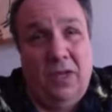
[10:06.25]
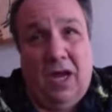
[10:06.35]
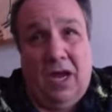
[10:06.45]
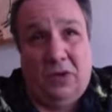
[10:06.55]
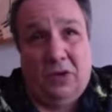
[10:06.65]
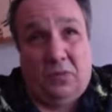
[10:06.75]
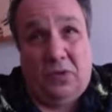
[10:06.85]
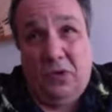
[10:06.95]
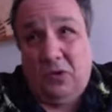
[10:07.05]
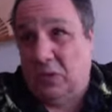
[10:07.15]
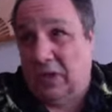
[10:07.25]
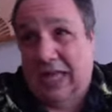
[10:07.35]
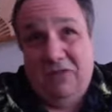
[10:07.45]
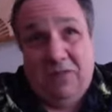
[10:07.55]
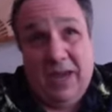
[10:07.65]
I also produced with
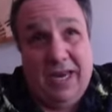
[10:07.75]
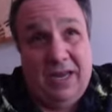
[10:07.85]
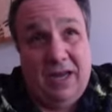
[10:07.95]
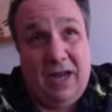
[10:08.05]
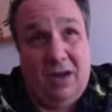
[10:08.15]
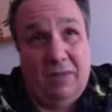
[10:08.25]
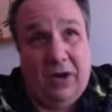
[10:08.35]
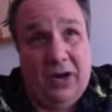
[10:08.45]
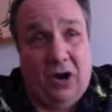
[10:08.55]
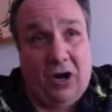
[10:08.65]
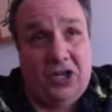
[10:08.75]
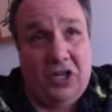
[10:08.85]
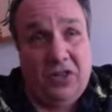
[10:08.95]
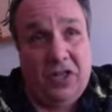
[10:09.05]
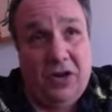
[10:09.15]
Live Bait, Mary Archie
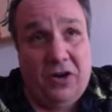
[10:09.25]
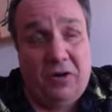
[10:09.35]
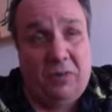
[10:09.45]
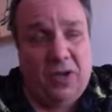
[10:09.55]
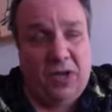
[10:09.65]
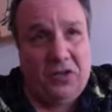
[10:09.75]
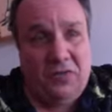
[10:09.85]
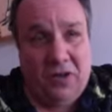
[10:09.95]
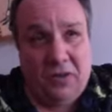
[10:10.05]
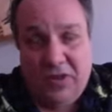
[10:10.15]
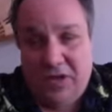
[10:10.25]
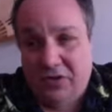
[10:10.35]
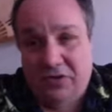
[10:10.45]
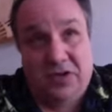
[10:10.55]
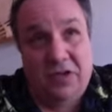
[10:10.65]
Theater, a bunch of other theaters,